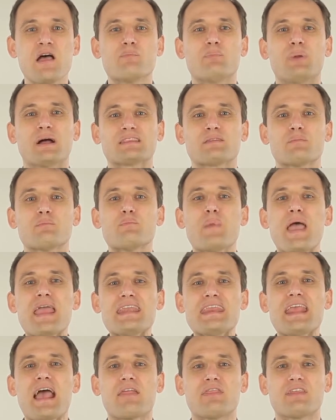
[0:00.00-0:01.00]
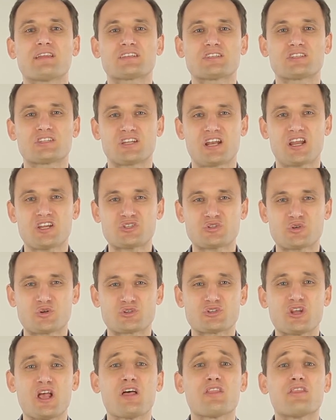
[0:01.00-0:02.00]
but many other
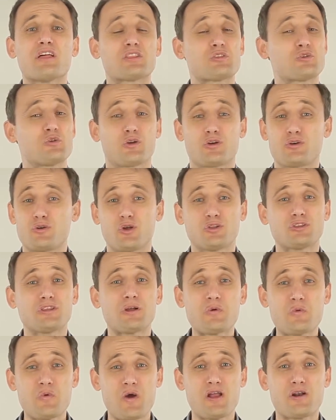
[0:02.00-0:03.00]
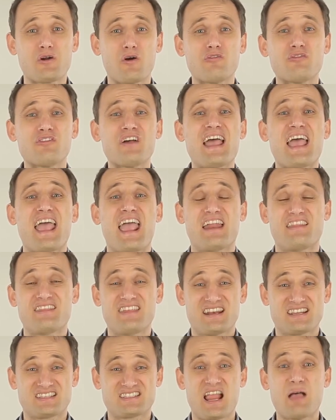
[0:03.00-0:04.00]
stressors that you're not aware of and
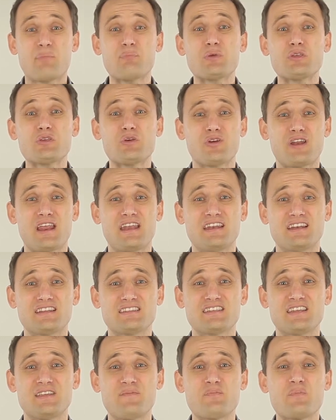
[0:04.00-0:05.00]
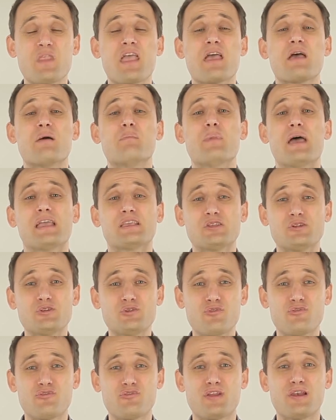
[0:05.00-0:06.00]
they're zapping your energy, making
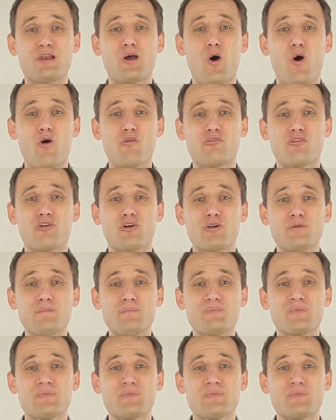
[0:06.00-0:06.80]
you feel awful,